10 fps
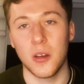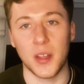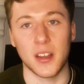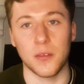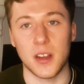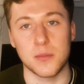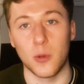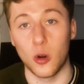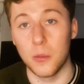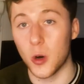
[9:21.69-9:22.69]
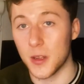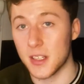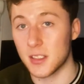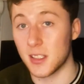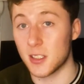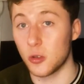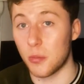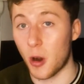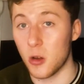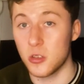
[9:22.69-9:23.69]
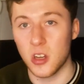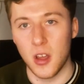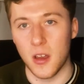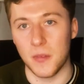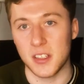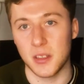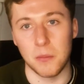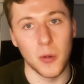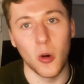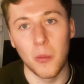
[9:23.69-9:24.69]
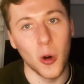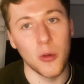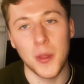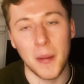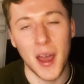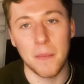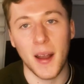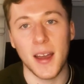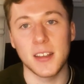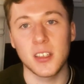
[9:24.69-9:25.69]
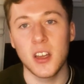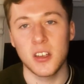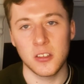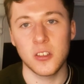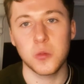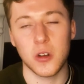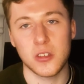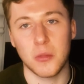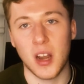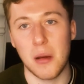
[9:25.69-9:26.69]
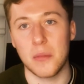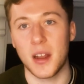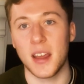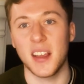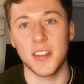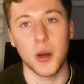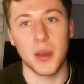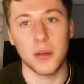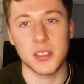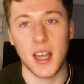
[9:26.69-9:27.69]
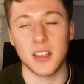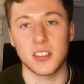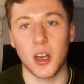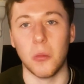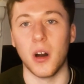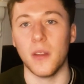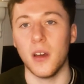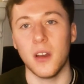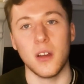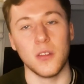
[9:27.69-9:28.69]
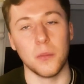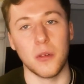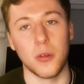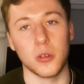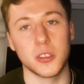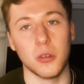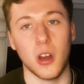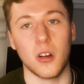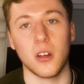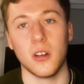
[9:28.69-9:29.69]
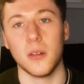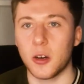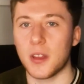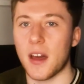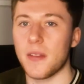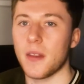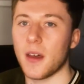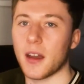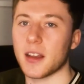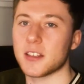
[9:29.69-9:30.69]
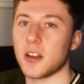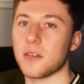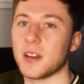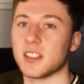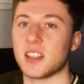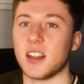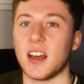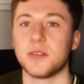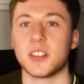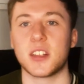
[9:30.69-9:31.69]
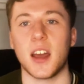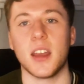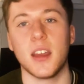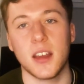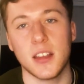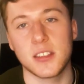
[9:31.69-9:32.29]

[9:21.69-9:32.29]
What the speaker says: they can invest more and more in their statistical approach, invest in more and more of the better players, just watch them climb up the league and they'll be upsetting someone before too long. But until then, I guess the only things that are left to say is